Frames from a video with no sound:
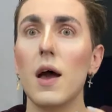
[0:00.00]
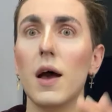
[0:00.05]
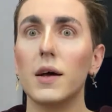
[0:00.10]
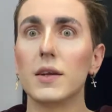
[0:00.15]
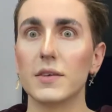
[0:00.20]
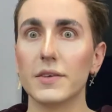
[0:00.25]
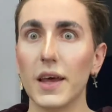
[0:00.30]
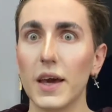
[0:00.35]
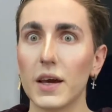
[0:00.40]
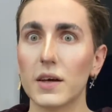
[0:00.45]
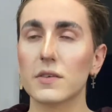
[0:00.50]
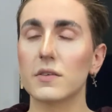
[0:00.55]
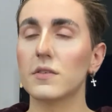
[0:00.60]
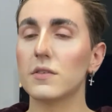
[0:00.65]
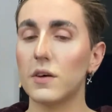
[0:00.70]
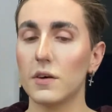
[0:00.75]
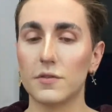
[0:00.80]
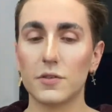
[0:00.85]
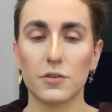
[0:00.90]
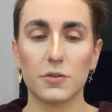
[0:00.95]

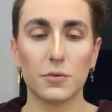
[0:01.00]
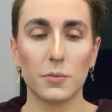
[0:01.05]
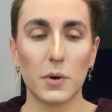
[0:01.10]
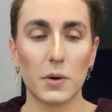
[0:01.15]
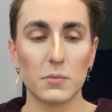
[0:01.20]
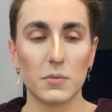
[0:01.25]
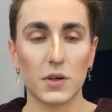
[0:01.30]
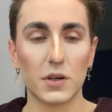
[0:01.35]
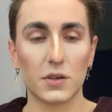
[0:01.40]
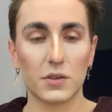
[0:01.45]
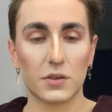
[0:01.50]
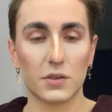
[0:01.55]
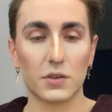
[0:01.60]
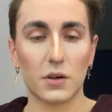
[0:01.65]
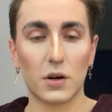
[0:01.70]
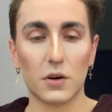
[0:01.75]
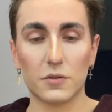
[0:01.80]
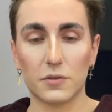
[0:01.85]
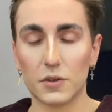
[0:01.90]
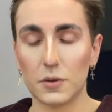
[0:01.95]
Next, I've just remembered,
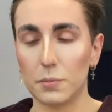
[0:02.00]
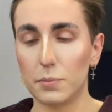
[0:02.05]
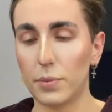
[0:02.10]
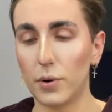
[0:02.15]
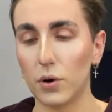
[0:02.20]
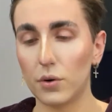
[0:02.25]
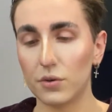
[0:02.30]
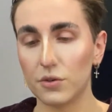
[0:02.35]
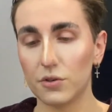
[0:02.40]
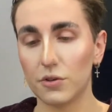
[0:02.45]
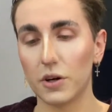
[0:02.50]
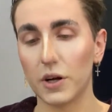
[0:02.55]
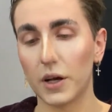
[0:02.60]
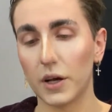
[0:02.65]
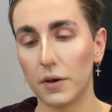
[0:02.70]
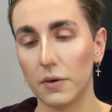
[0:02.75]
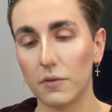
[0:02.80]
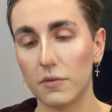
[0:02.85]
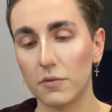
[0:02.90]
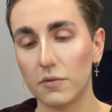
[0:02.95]
after
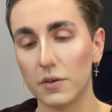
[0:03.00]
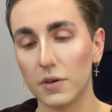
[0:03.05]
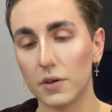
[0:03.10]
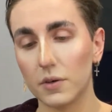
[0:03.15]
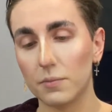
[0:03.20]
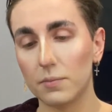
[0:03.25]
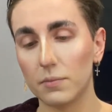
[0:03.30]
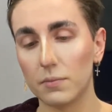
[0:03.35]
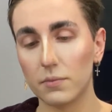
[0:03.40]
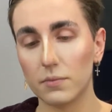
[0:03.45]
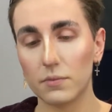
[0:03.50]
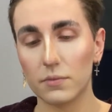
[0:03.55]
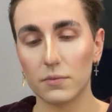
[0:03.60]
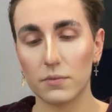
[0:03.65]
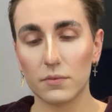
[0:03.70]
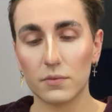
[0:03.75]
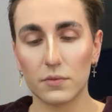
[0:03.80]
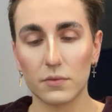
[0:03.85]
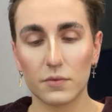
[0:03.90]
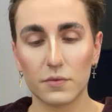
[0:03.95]
pondering for
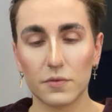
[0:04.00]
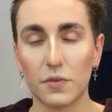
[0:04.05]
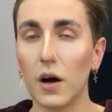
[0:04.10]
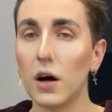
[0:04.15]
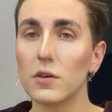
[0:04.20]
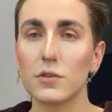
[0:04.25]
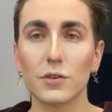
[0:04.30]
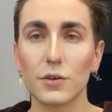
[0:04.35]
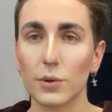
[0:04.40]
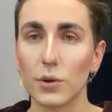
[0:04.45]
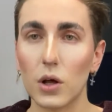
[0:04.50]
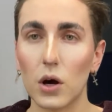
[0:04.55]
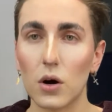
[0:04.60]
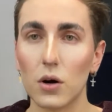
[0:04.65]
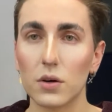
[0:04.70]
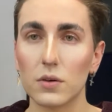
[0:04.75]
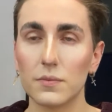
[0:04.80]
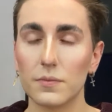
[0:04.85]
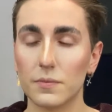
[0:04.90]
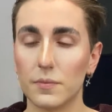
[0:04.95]
far too
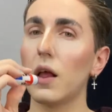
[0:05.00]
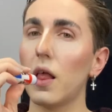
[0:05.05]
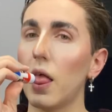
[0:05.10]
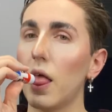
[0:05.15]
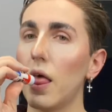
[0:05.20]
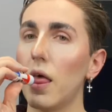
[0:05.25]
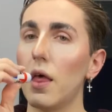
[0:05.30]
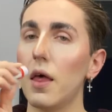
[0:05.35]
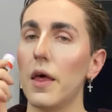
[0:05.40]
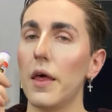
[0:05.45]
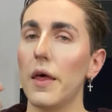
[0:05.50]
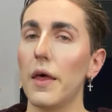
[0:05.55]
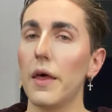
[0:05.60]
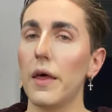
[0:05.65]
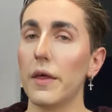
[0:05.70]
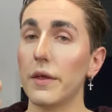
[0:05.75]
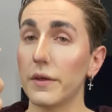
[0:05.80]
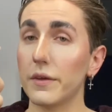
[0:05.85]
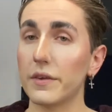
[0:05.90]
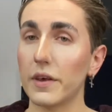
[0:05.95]
long,
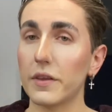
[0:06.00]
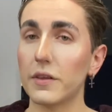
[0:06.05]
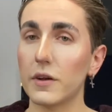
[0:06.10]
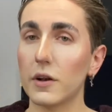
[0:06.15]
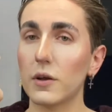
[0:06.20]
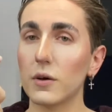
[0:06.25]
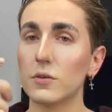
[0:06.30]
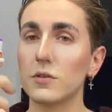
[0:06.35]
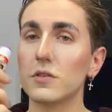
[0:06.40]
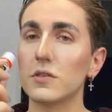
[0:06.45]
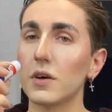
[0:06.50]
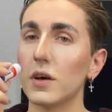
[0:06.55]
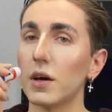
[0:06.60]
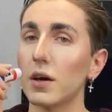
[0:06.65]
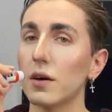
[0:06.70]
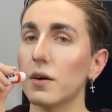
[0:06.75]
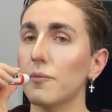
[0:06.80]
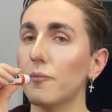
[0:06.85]
you take the glue stick,